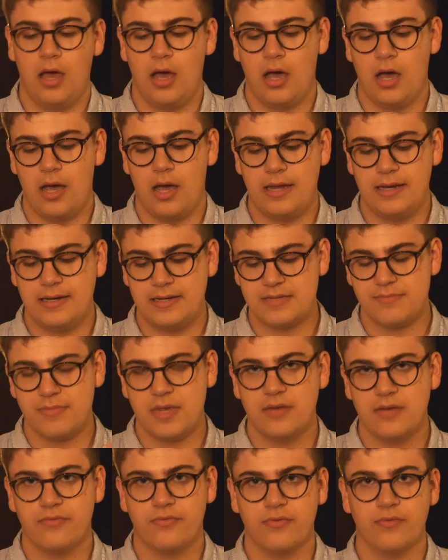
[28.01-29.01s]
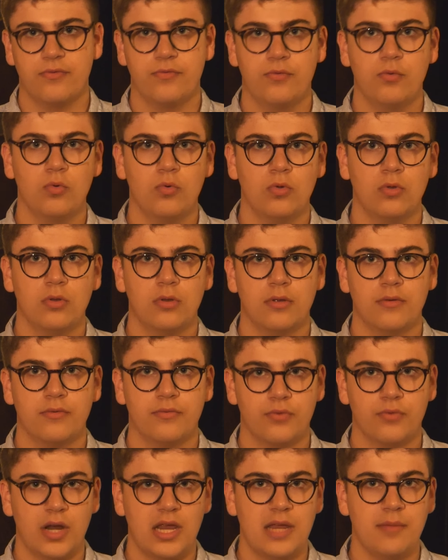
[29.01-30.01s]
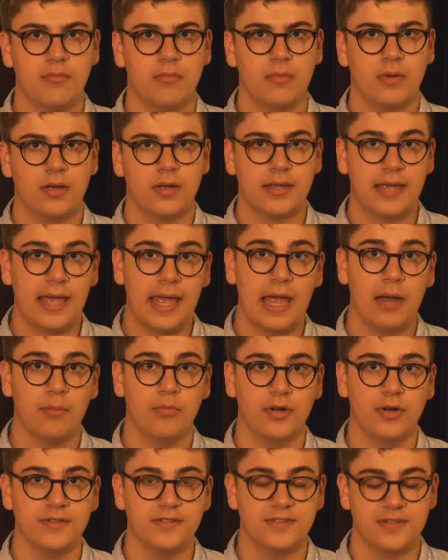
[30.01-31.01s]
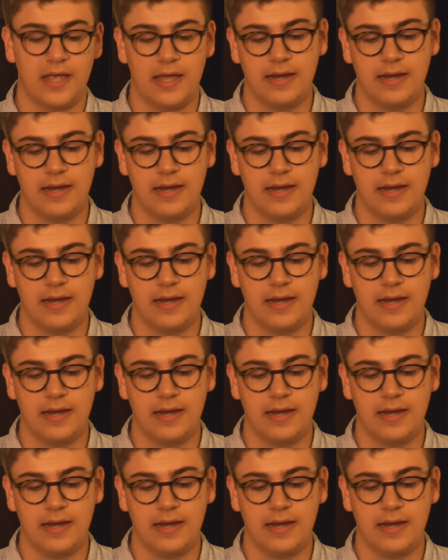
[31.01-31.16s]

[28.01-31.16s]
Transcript: and it is made for full frame cameras,